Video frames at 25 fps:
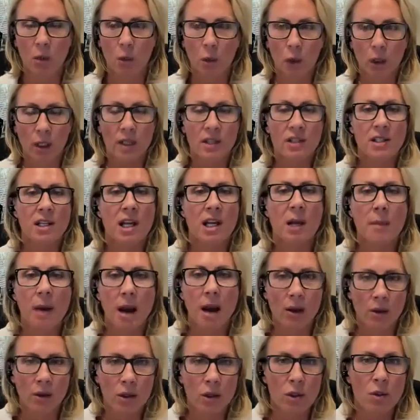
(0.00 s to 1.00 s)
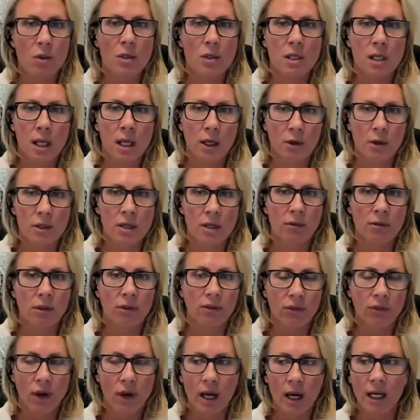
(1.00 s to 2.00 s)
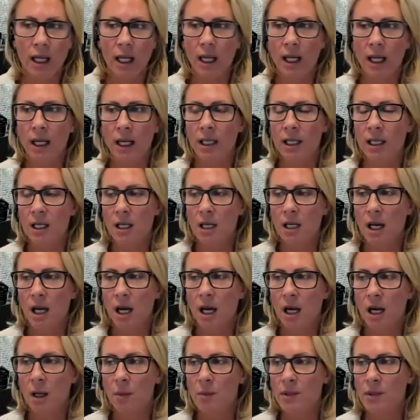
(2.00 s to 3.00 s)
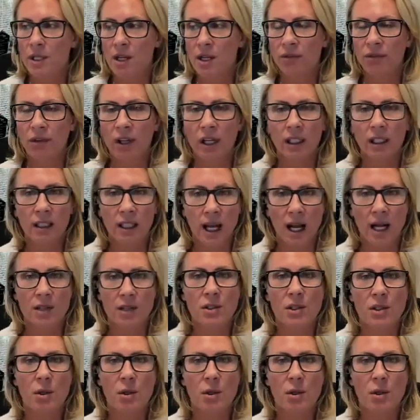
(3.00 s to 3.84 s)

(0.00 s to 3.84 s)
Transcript: We're going to send them out in newsletters every Friday, stuff like that.